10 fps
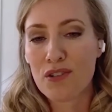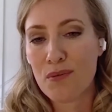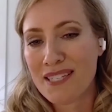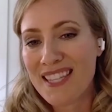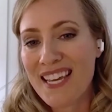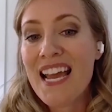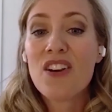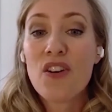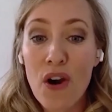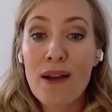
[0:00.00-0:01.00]
you miss,
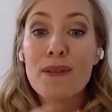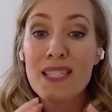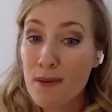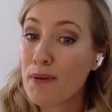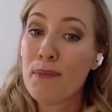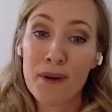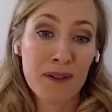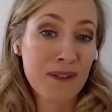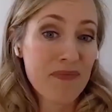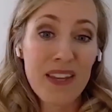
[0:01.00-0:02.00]
no, I miss the
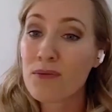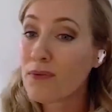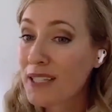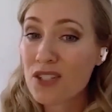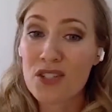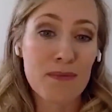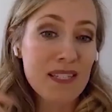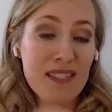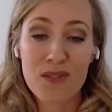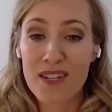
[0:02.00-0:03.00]
people. I really just
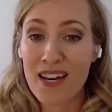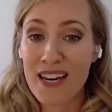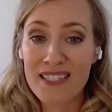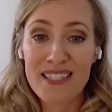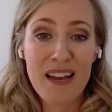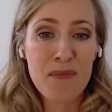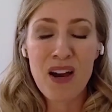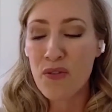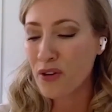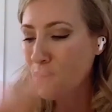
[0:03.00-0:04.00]
miss those guys. I
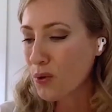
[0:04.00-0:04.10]
mean, all their